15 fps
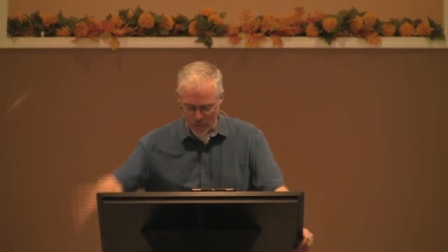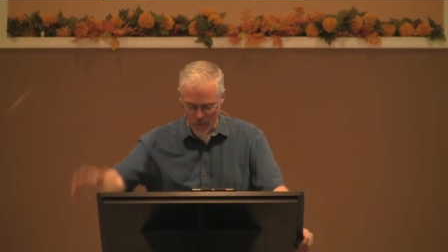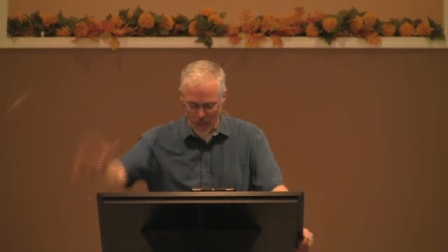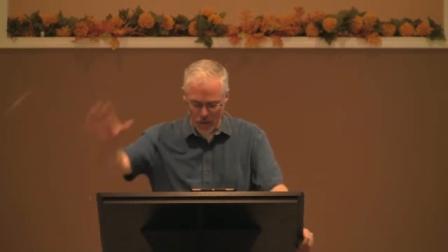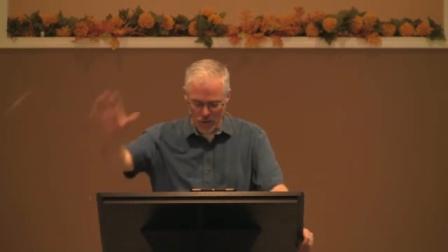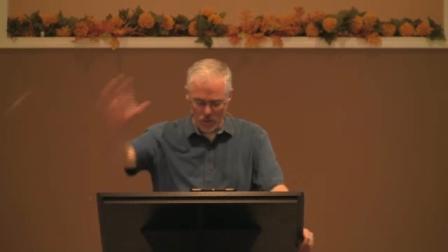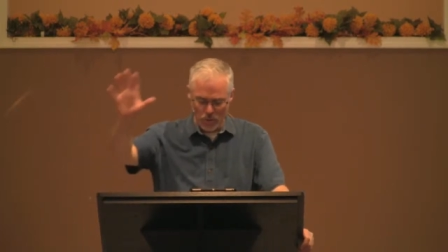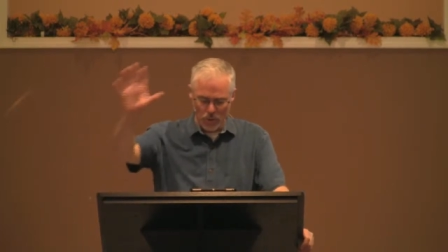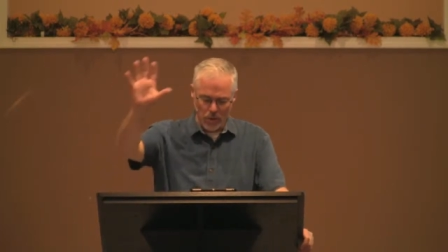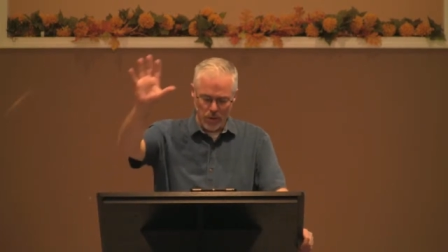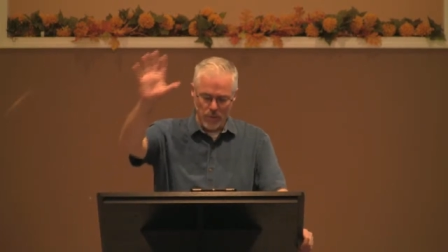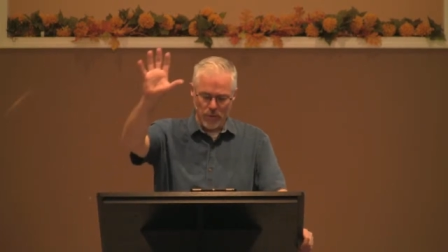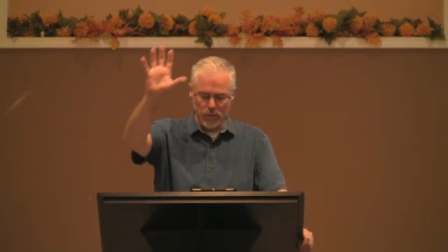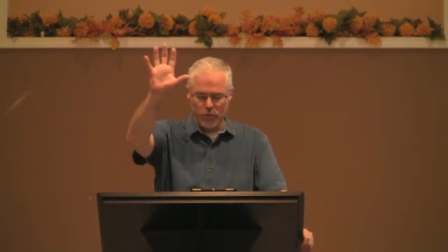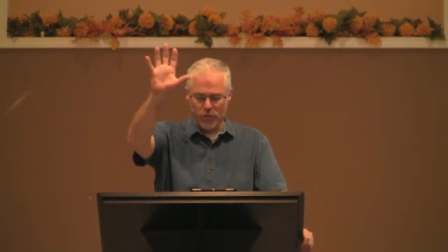I thank you,
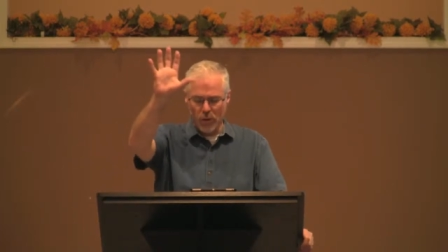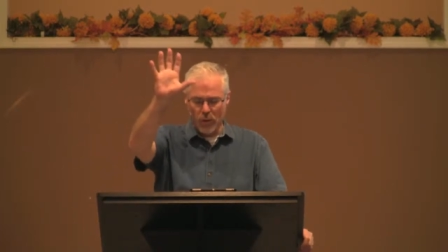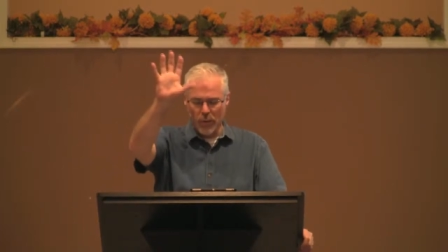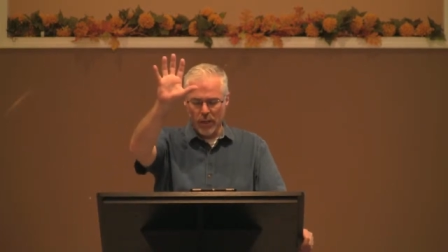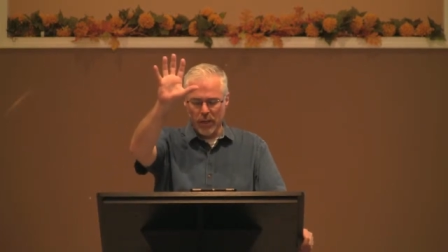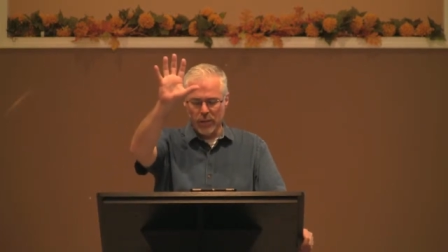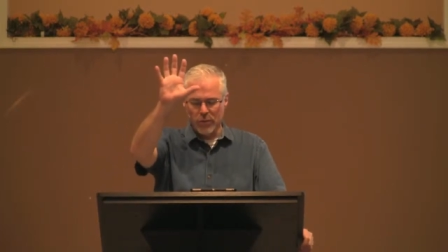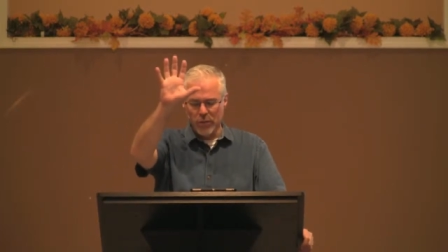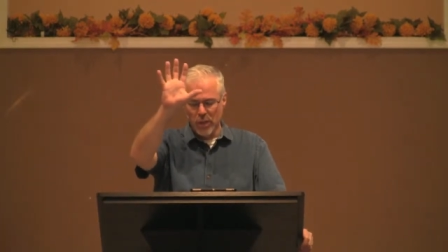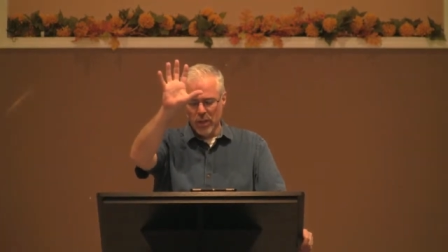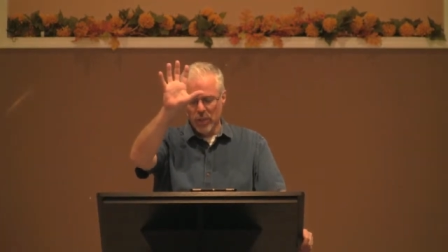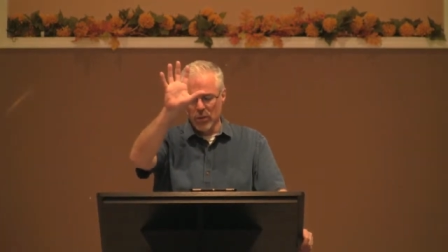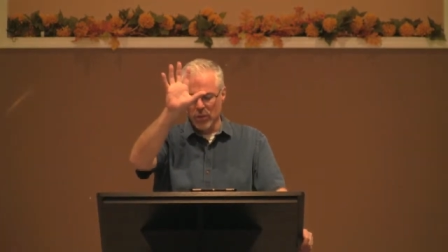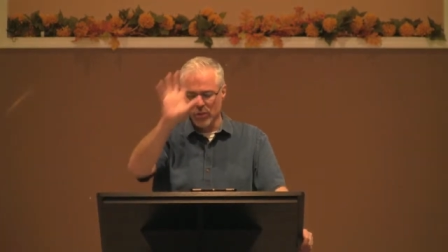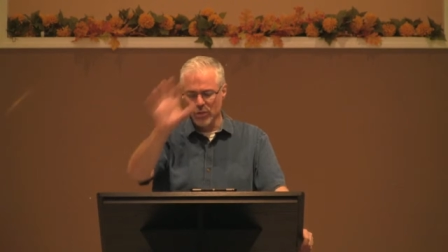Lord, for showing us
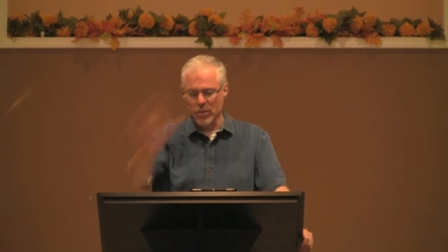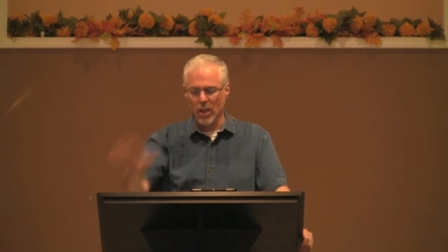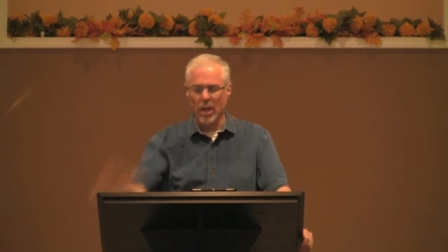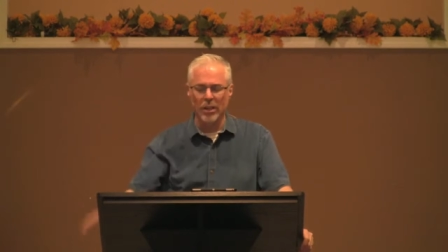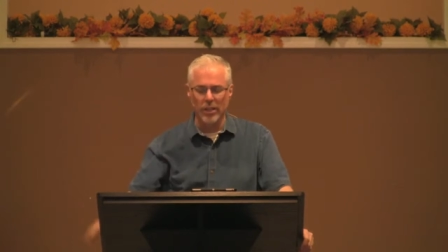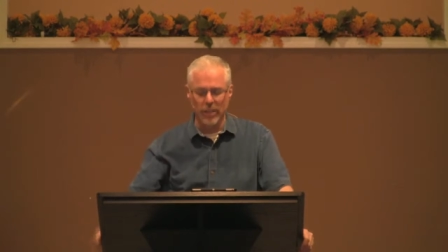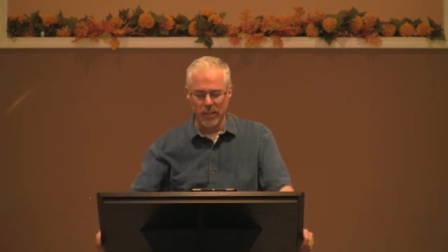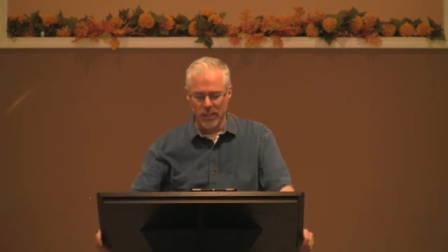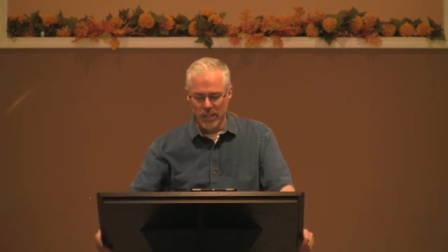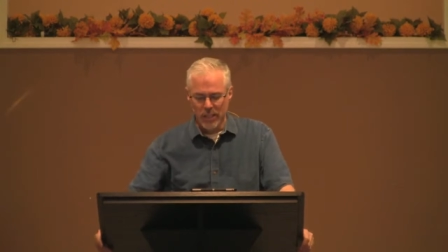your Son,